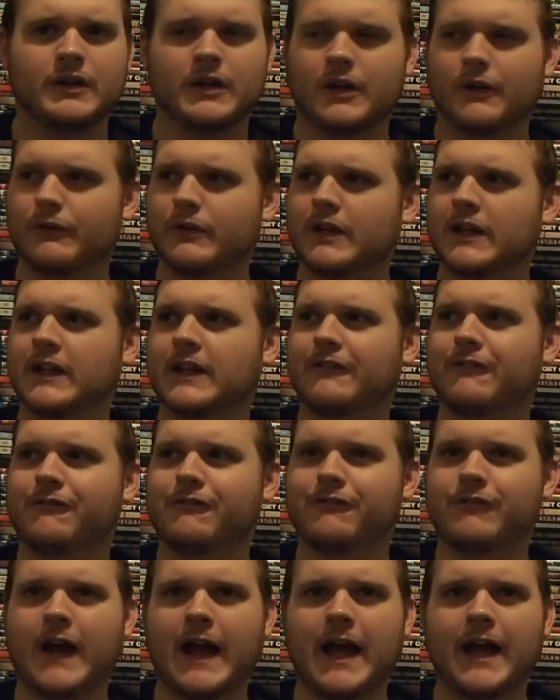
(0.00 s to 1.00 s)
Are we going to get
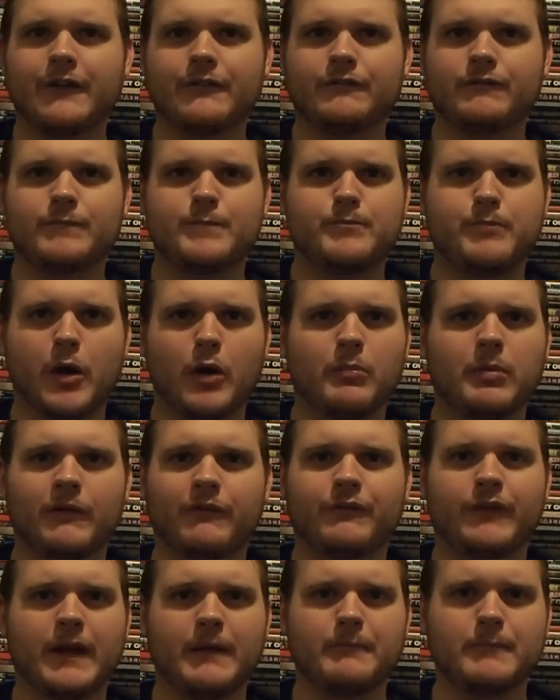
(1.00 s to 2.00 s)
5 Boba
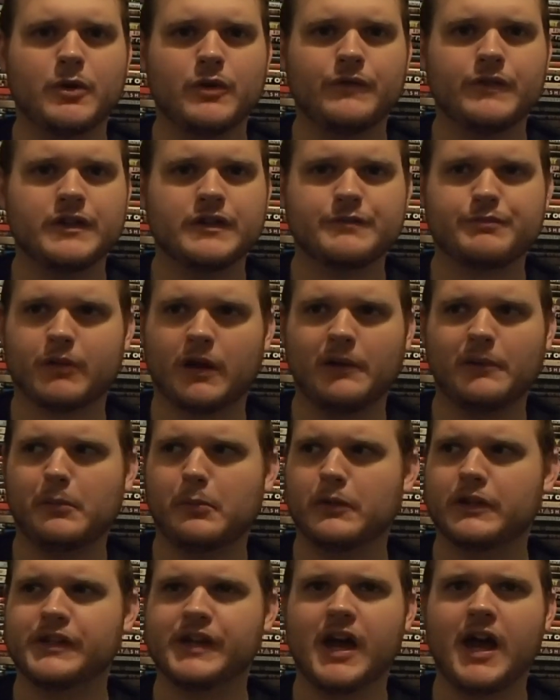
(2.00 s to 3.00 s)
Fett movies?
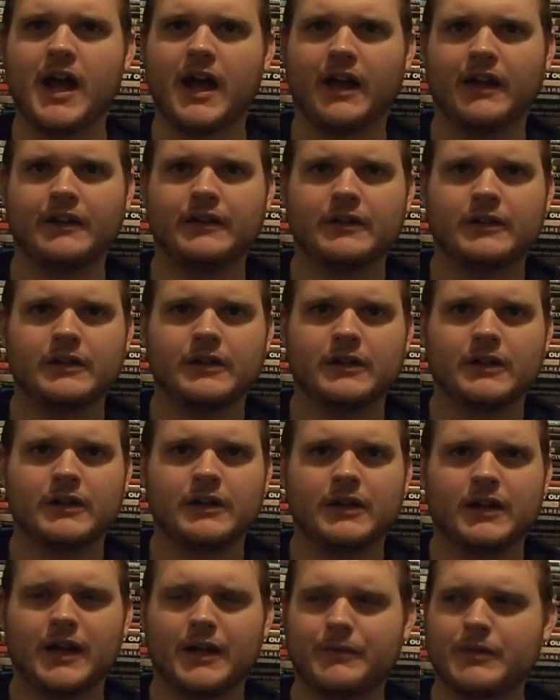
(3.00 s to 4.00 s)
Probably not.
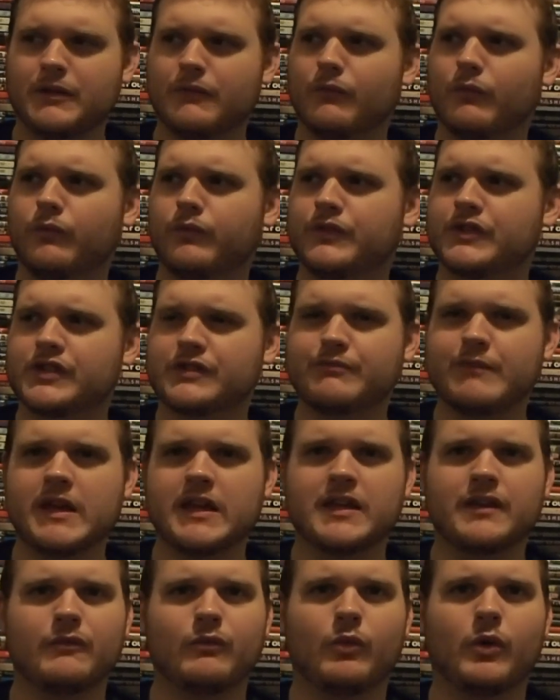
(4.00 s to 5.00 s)
I mean, just
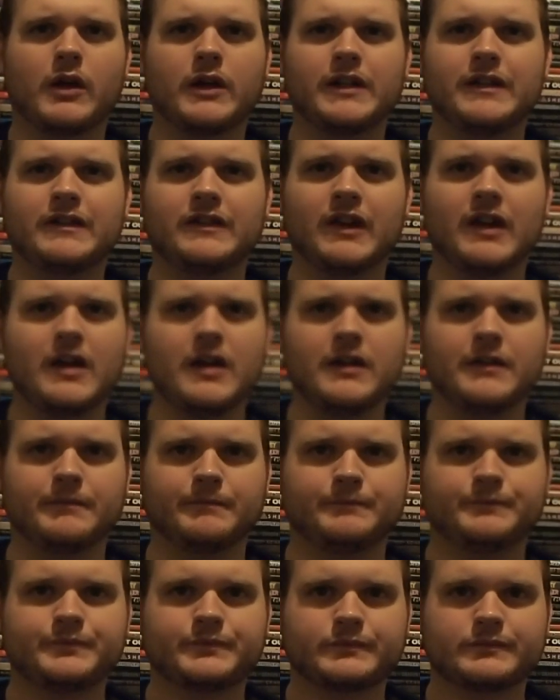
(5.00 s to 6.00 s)
make it one and done.
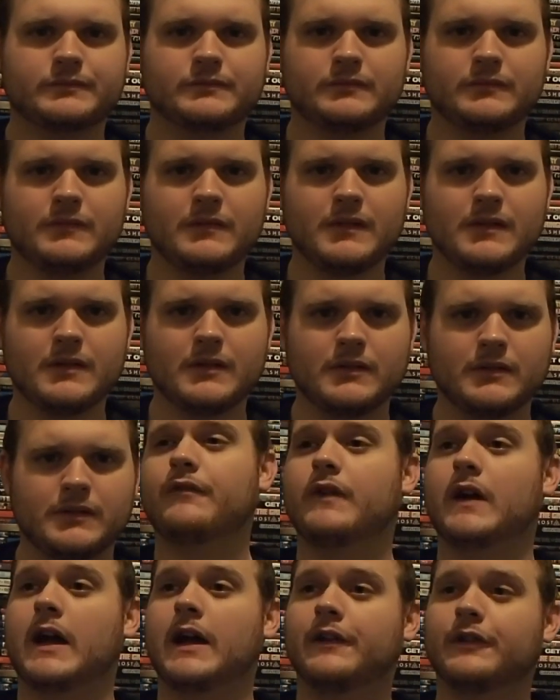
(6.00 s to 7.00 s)

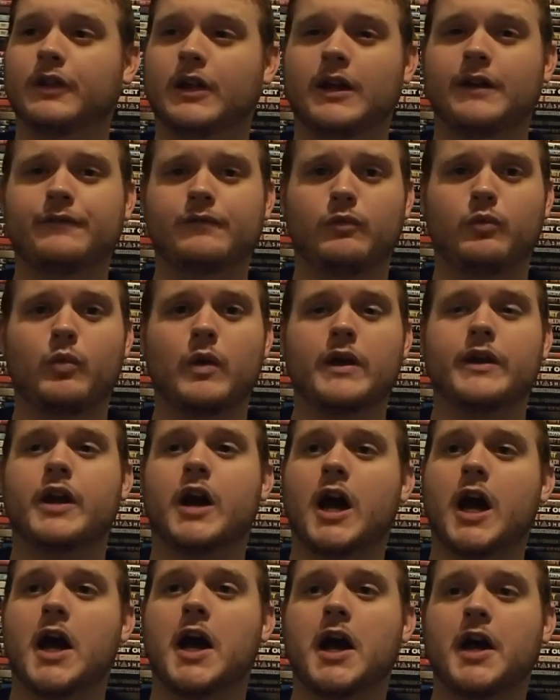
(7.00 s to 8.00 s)
I love when
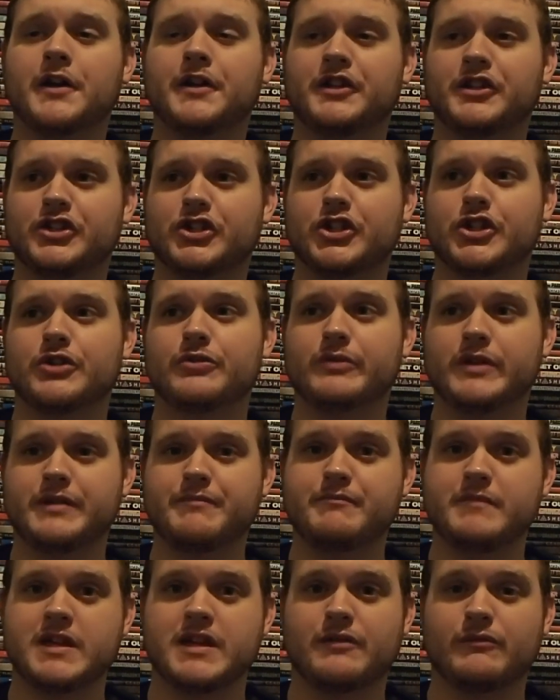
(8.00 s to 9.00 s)
Han and Chewie
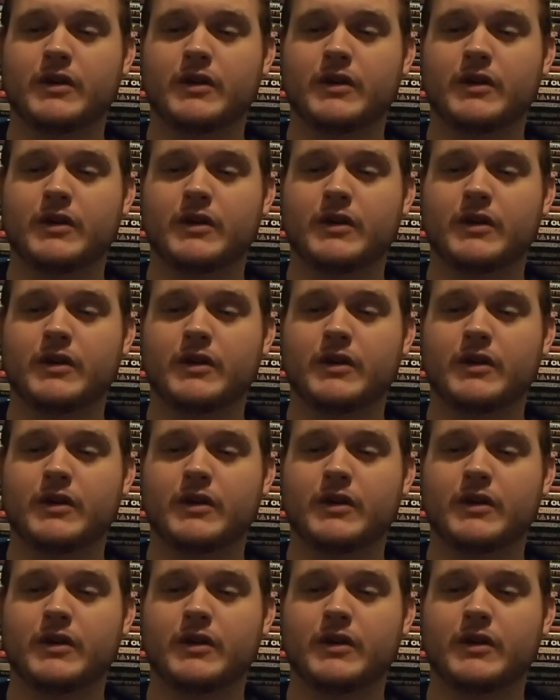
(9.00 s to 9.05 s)
meet.